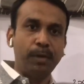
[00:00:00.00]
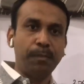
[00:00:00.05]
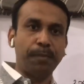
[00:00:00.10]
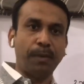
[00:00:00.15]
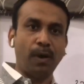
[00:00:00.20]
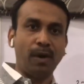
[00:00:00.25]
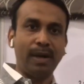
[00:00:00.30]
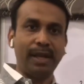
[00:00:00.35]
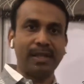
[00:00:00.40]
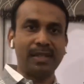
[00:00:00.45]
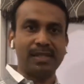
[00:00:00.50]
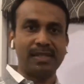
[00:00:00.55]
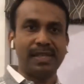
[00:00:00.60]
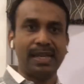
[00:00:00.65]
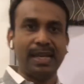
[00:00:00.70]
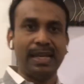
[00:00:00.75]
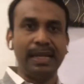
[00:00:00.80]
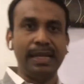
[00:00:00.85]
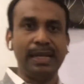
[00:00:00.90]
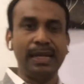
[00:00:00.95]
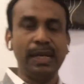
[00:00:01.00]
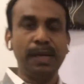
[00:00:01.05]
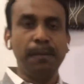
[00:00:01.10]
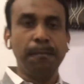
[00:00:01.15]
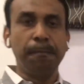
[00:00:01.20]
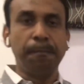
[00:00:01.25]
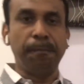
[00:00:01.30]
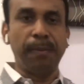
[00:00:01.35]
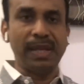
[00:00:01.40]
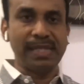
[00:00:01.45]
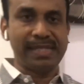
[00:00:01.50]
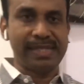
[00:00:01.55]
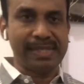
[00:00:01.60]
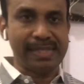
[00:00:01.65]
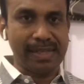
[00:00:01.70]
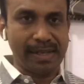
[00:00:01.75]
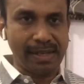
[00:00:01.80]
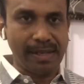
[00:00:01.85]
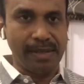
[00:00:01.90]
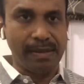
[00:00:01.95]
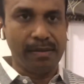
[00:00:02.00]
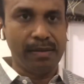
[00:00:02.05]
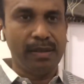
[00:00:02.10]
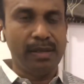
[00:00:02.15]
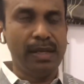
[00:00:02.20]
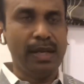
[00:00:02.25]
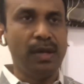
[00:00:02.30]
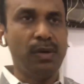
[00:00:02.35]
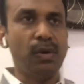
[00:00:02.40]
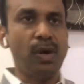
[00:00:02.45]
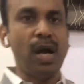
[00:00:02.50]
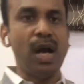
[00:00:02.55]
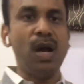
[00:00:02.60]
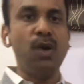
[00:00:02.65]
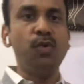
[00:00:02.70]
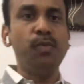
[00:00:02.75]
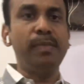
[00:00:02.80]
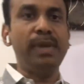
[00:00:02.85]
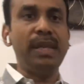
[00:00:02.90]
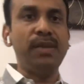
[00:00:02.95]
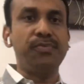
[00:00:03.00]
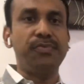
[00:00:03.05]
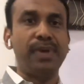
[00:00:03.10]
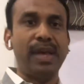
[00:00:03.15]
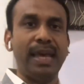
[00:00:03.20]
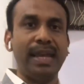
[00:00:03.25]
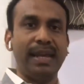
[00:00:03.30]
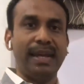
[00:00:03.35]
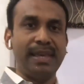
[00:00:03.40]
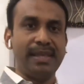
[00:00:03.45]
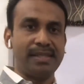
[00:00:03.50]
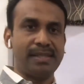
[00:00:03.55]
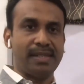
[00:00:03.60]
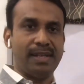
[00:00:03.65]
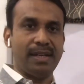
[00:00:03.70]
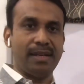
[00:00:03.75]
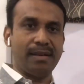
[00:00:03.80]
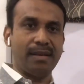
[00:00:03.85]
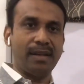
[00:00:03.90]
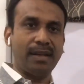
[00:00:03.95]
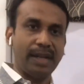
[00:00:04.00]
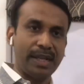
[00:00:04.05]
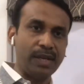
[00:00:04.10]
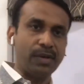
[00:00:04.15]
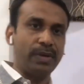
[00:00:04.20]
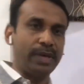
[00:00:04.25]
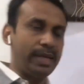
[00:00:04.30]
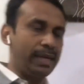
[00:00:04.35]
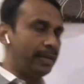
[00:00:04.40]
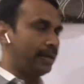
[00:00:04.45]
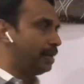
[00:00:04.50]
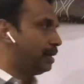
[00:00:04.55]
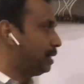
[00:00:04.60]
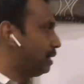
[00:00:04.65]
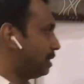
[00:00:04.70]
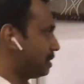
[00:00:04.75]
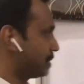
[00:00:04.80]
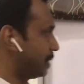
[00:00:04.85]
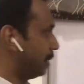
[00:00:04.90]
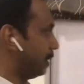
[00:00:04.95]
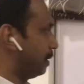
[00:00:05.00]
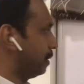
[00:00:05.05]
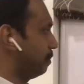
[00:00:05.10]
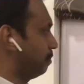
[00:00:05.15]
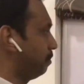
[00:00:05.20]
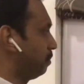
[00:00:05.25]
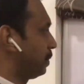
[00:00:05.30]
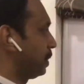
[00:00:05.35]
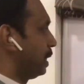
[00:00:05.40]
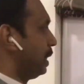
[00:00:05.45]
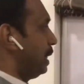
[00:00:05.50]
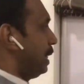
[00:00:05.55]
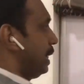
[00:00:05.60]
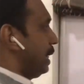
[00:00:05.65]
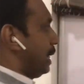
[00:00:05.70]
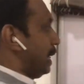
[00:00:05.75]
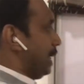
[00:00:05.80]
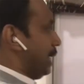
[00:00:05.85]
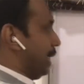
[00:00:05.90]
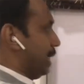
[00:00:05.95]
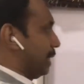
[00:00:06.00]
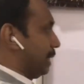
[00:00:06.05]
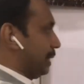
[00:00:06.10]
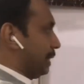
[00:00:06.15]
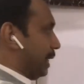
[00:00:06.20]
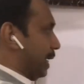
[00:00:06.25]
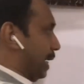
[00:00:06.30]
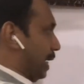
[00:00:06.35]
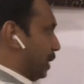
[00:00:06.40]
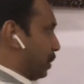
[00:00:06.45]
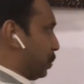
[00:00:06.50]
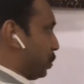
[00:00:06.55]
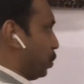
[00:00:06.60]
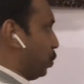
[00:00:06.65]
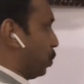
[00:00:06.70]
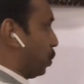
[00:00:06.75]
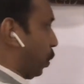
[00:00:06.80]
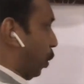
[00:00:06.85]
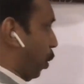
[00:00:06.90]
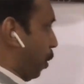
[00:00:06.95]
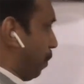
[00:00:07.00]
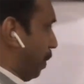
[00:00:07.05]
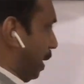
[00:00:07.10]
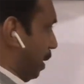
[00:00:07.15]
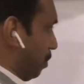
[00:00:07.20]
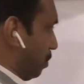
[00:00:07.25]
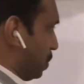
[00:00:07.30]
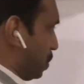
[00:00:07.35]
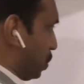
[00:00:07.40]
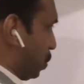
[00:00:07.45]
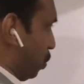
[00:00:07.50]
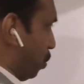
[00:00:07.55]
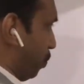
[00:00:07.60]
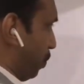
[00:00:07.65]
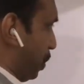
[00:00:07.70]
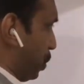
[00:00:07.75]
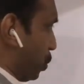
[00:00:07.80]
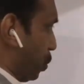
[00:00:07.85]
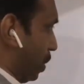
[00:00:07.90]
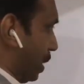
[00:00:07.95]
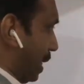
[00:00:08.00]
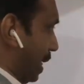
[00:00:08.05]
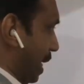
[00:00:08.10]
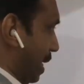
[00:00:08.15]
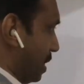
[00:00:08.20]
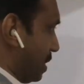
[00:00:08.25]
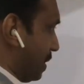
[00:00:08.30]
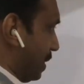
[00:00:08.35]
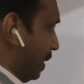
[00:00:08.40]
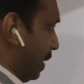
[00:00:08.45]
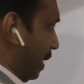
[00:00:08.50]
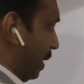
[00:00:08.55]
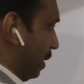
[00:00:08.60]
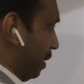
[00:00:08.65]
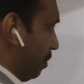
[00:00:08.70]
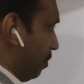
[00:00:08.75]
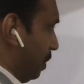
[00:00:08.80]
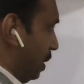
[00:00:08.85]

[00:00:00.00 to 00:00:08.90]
on product side +3. Now how many Faradays are required? Listen, here there are 2 chromium, so we should consider